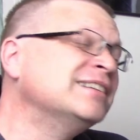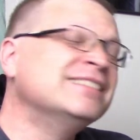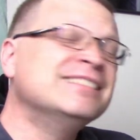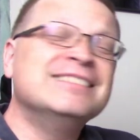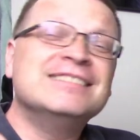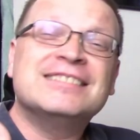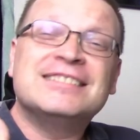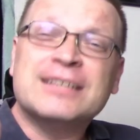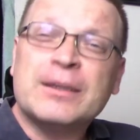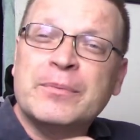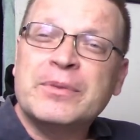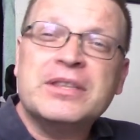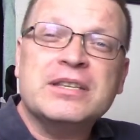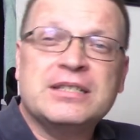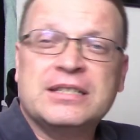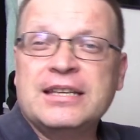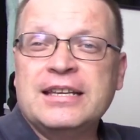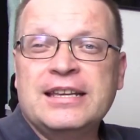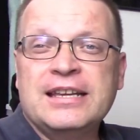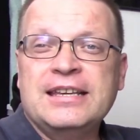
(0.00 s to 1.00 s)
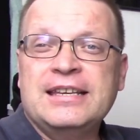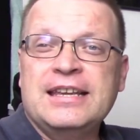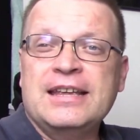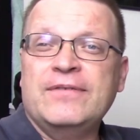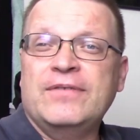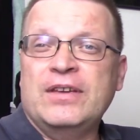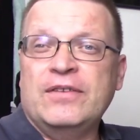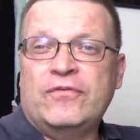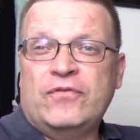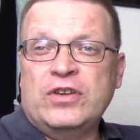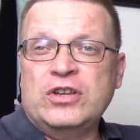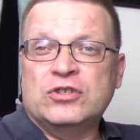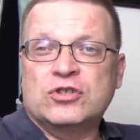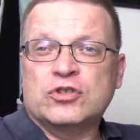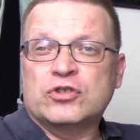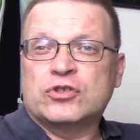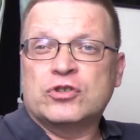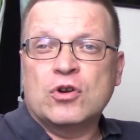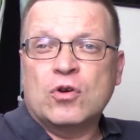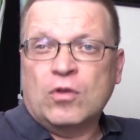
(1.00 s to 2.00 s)
some of the CDTV
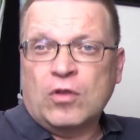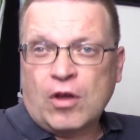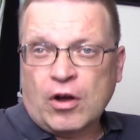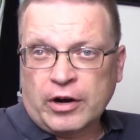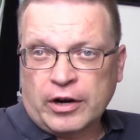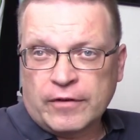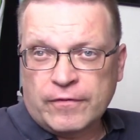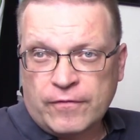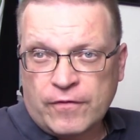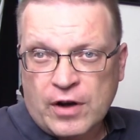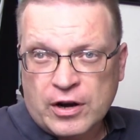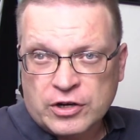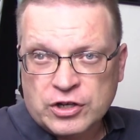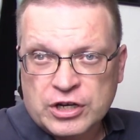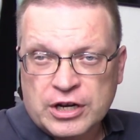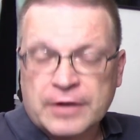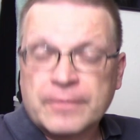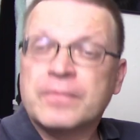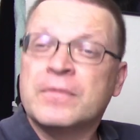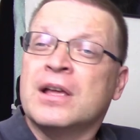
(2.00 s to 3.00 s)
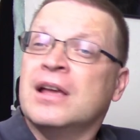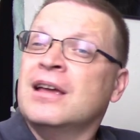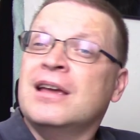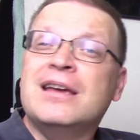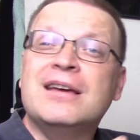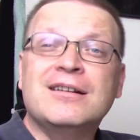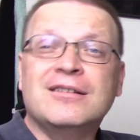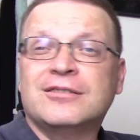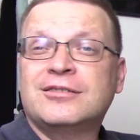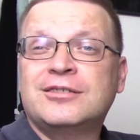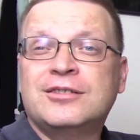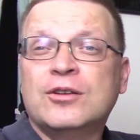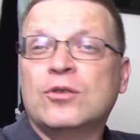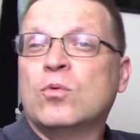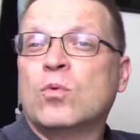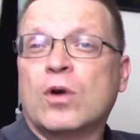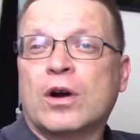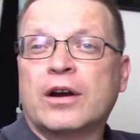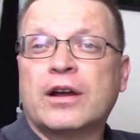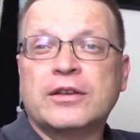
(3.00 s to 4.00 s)
features no longer function. It'll still
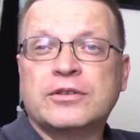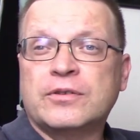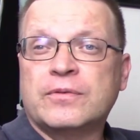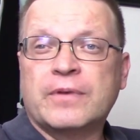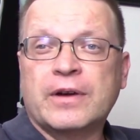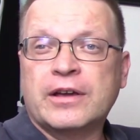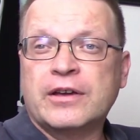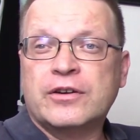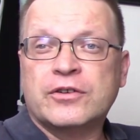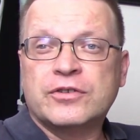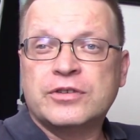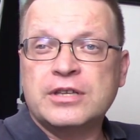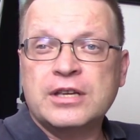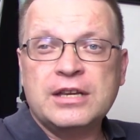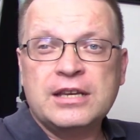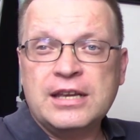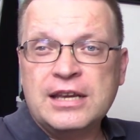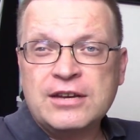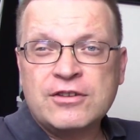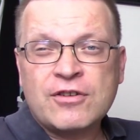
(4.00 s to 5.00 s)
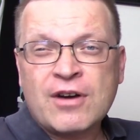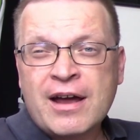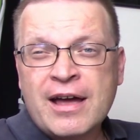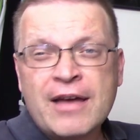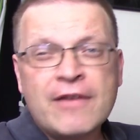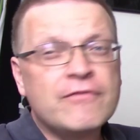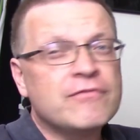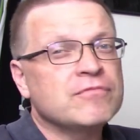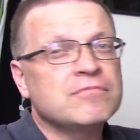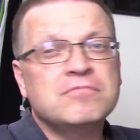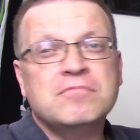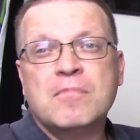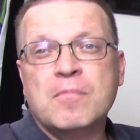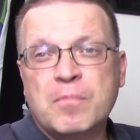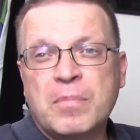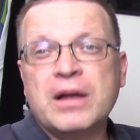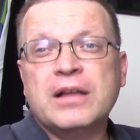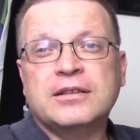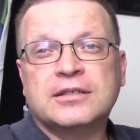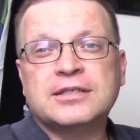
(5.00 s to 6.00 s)
work as a regular CD drive,
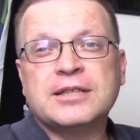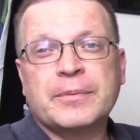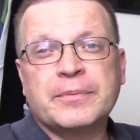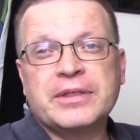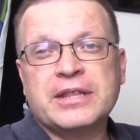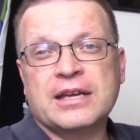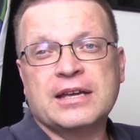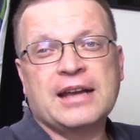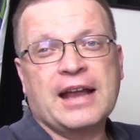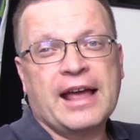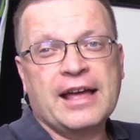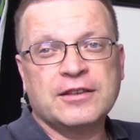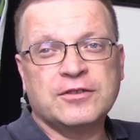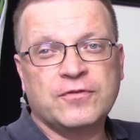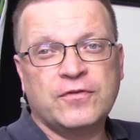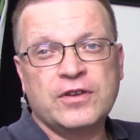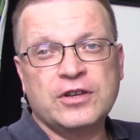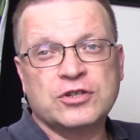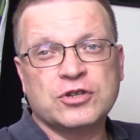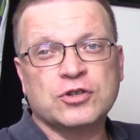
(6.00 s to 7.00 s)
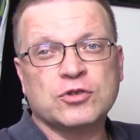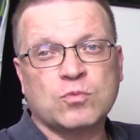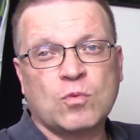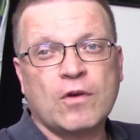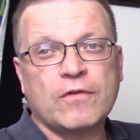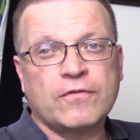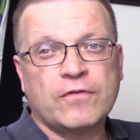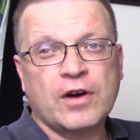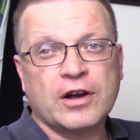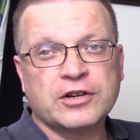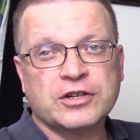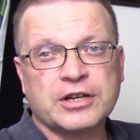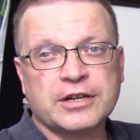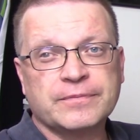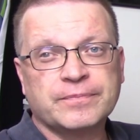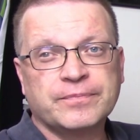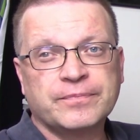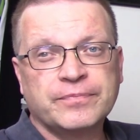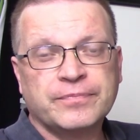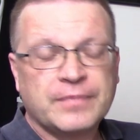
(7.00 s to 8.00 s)
but some of the enhanced features won't function.
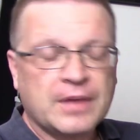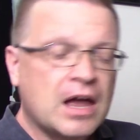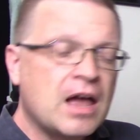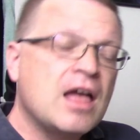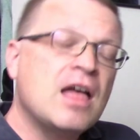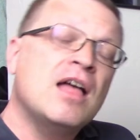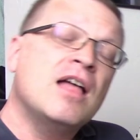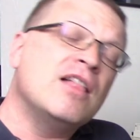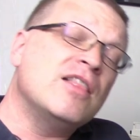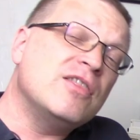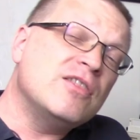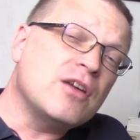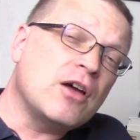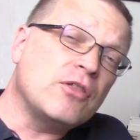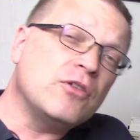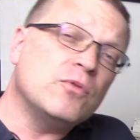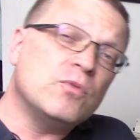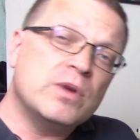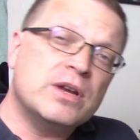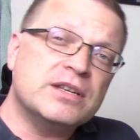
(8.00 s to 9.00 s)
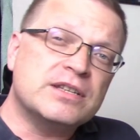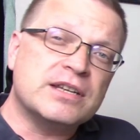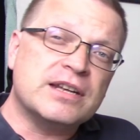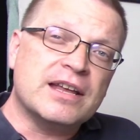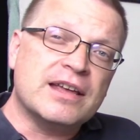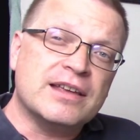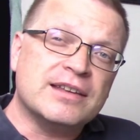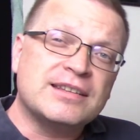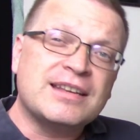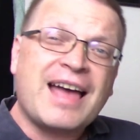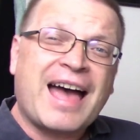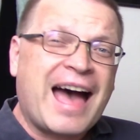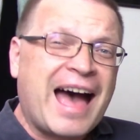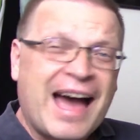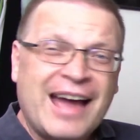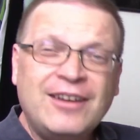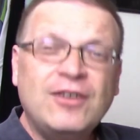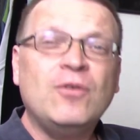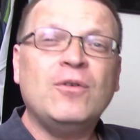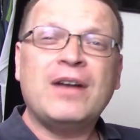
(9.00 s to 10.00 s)
The other reason is
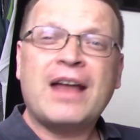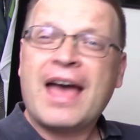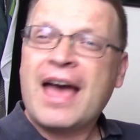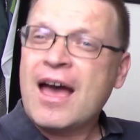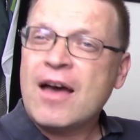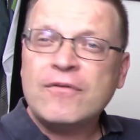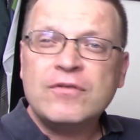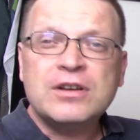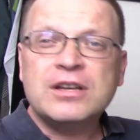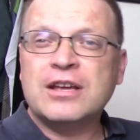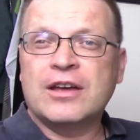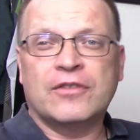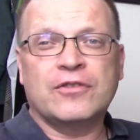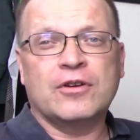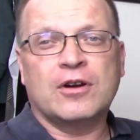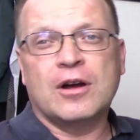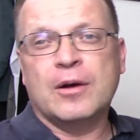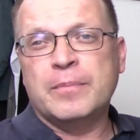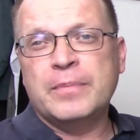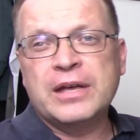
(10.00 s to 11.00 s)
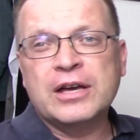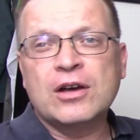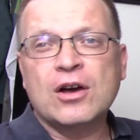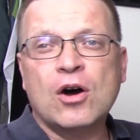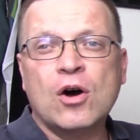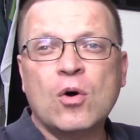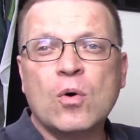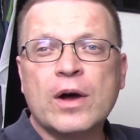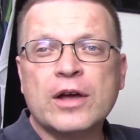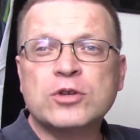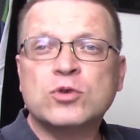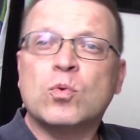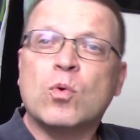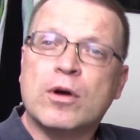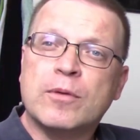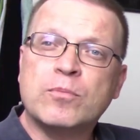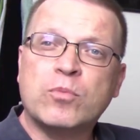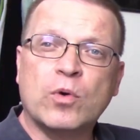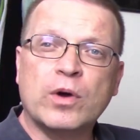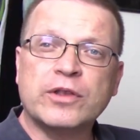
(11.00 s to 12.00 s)
I don't have any other Amiga OS
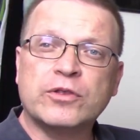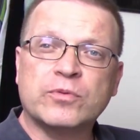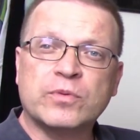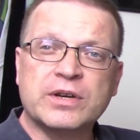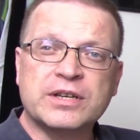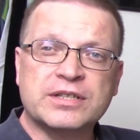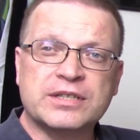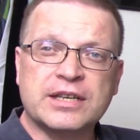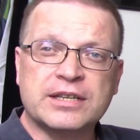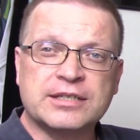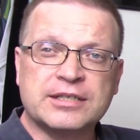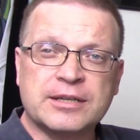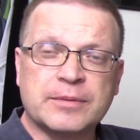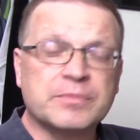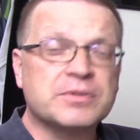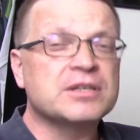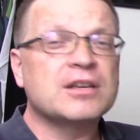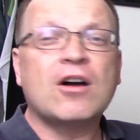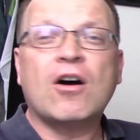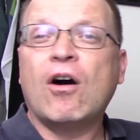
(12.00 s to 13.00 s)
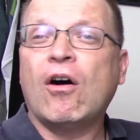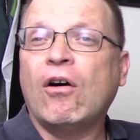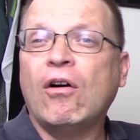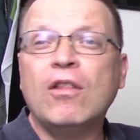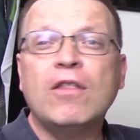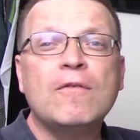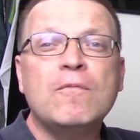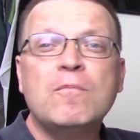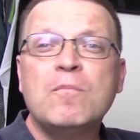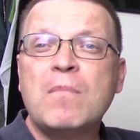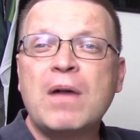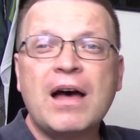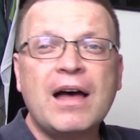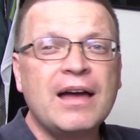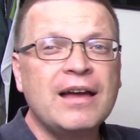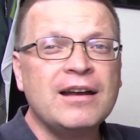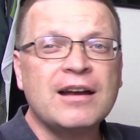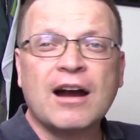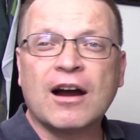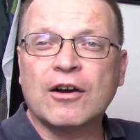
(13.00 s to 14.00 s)
1.3 systems. All of
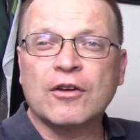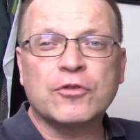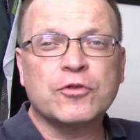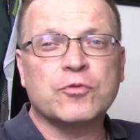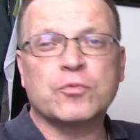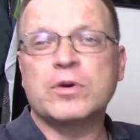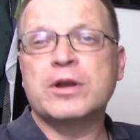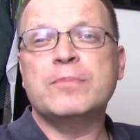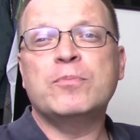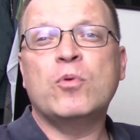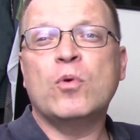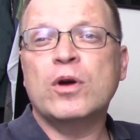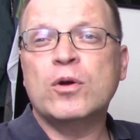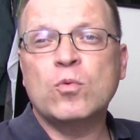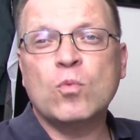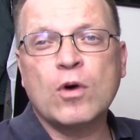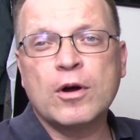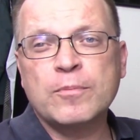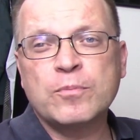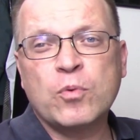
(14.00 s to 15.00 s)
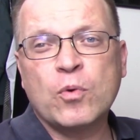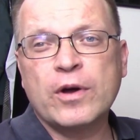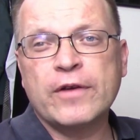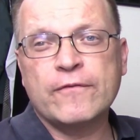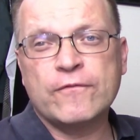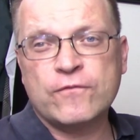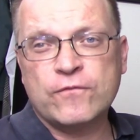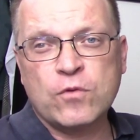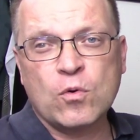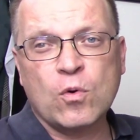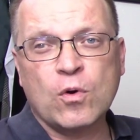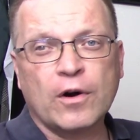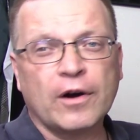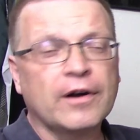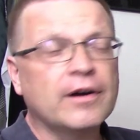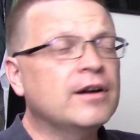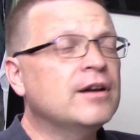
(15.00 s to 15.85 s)
mine are 3.1.4